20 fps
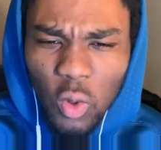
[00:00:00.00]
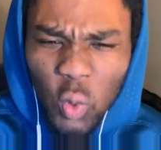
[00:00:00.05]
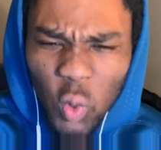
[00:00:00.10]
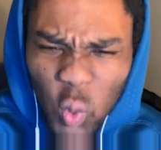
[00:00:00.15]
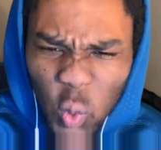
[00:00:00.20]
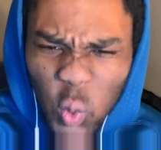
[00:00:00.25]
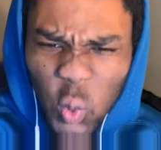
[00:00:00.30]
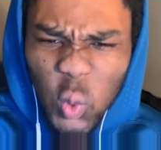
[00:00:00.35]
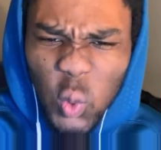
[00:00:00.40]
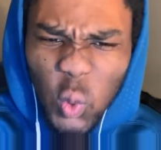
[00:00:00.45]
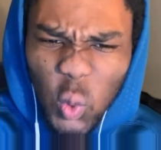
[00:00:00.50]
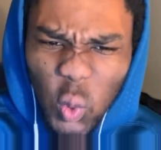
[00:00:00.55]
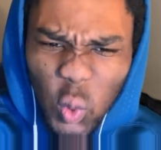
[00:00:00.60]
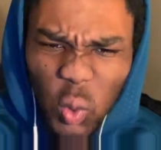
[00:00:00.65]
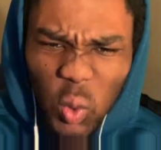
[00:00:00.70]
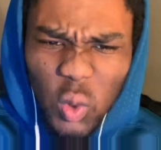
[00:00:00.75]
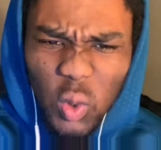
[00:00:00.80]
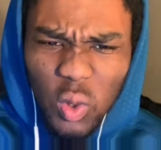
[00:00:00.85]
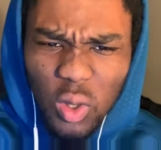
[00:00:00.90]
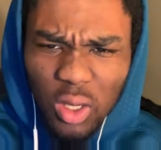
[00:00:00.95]

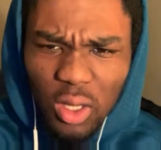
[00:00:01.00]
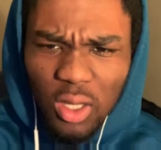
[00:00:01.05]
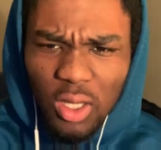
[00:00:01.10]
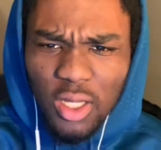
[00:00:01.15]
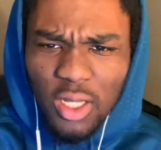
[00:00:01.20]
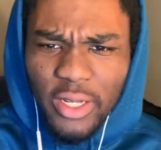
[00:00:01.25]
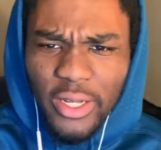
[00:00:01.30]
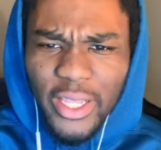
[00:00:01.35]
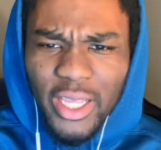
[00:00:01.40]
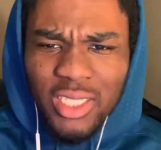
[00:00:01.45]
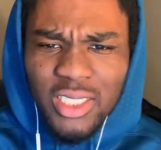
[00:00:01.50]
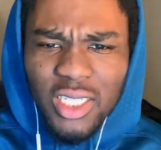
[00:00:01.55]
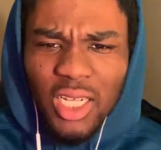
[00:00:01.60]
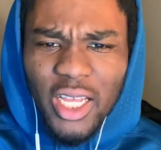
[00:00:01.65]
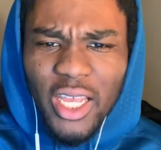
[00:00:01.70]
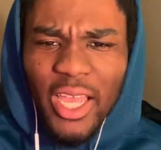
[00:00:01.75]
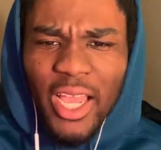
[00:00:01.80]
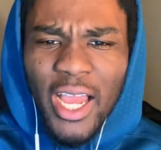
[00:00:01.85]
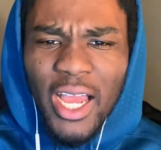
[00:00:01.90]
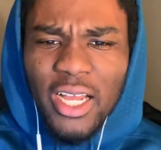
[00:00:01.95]
Ooh.
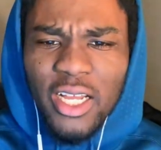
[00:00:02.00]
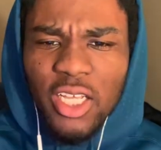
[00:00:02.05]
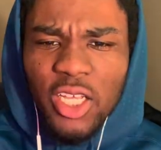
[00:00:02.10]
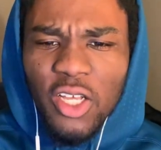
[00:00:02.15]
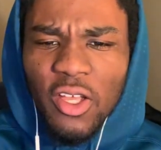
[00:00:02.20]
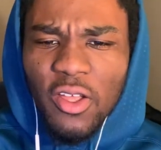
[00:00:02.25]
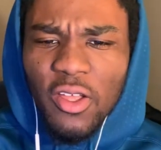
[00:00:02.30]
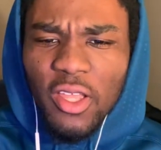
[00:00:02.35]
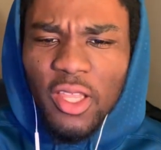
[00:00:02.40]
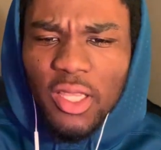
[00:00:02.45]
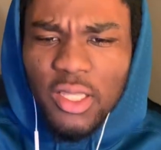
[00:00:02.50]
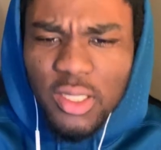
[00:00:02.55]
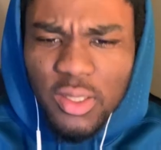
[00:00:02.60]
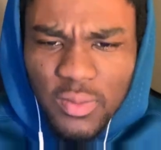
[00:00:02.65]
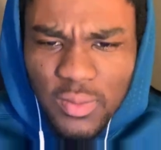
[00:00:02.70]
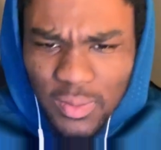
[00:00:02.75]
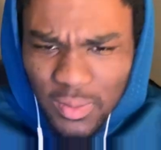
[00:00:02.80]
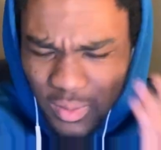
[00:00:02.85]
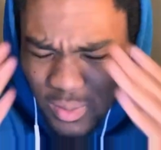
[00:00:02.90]
It got good.